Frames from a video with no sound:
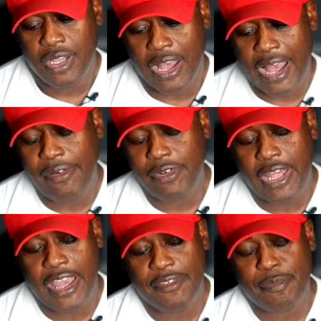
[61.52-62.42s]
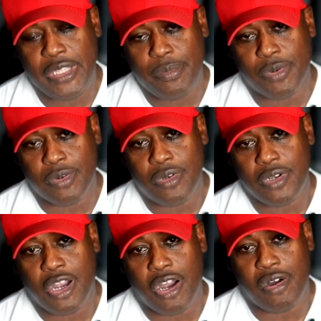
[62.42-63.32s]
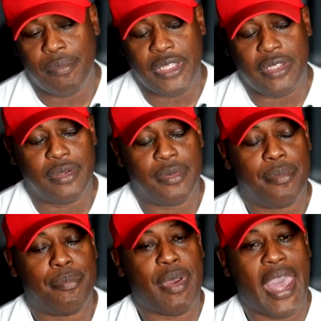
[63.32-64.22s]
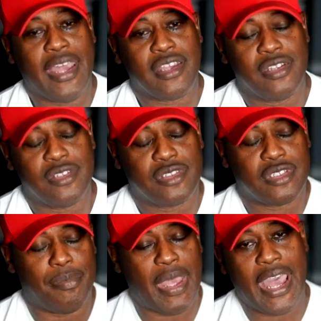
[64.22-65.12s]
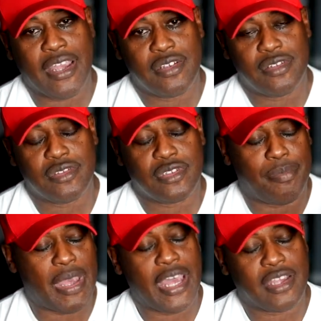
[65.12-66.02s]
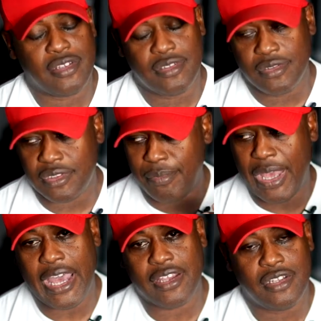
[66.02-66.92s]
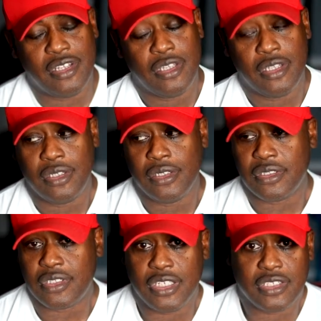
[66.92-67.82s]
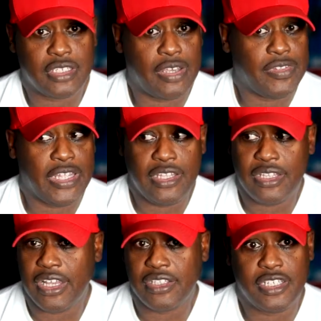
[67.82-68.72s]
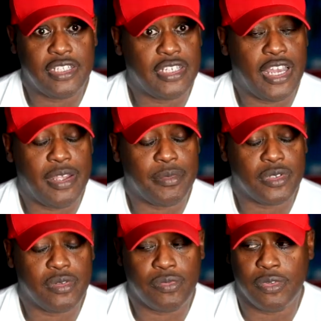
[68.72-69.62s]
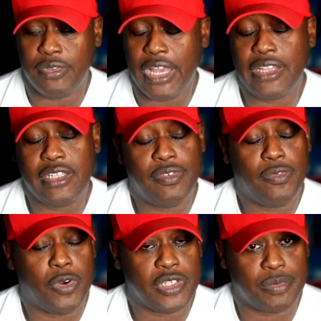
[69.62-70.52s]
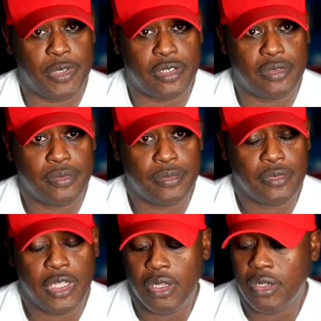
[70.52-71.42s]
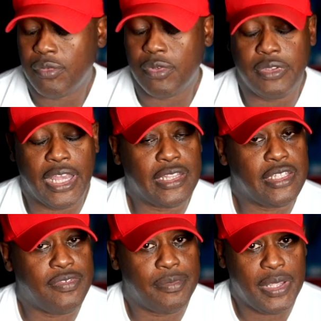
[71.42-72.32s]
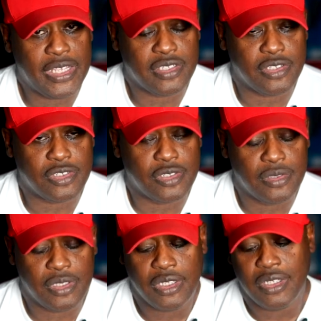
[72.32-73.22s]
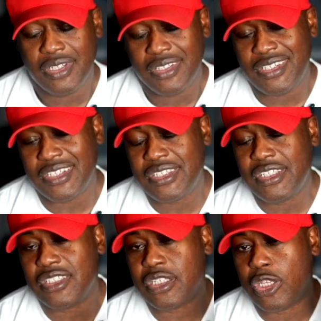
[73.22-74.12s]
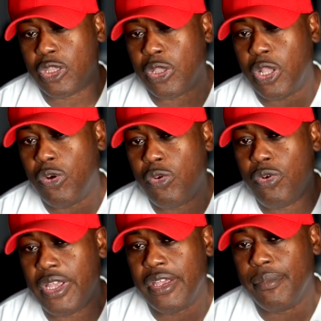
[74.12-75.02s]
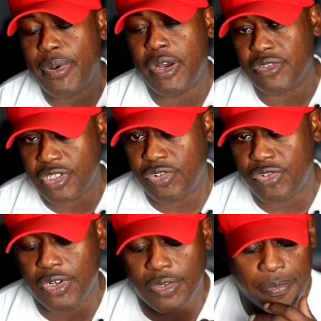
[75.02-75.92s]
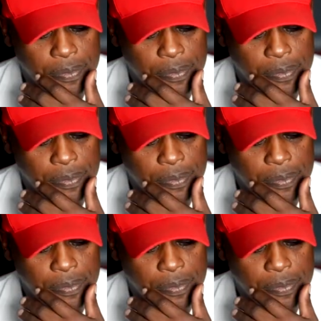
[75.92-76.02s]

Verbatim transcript: I would have people call me back to back to back to back six, seven, eight, nine, ten times. Will not leave a voicemail, will not leave a message. This is low impulse control.